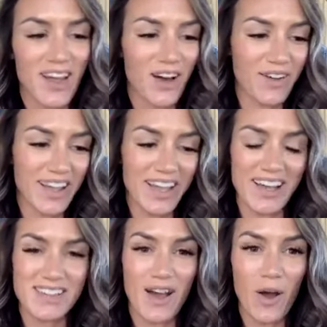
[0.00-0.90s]
All right,
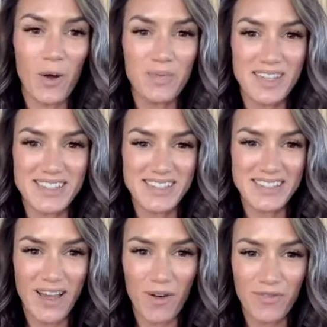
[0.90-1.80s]
guys, I hope this is
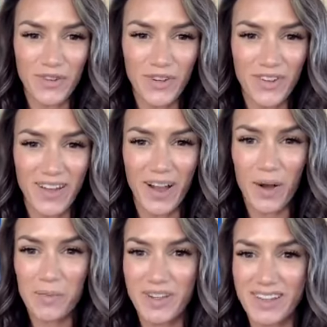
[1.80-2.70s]
helpful. I
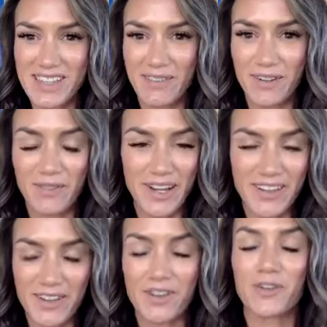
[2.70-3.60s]
hope you guys have a
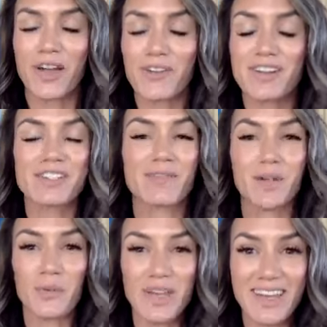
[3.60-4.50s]
great rest of
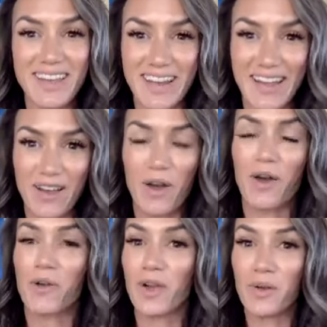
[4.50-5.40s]
your week and
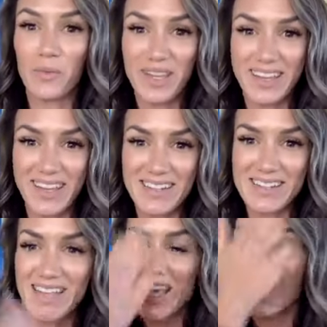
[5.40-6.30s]
a great
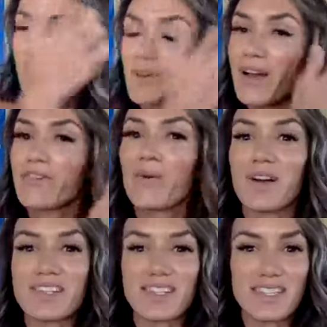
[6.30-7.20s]
weekend. If you have
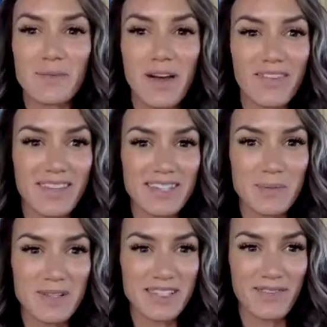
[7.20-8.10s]
questions about this
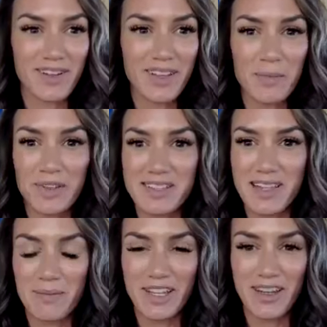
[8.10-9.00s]
specifically, please
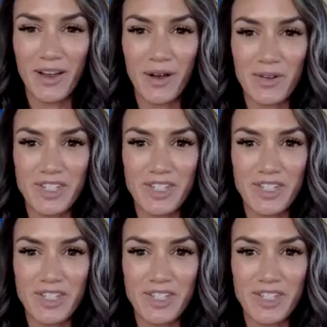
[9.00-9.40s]
let me know.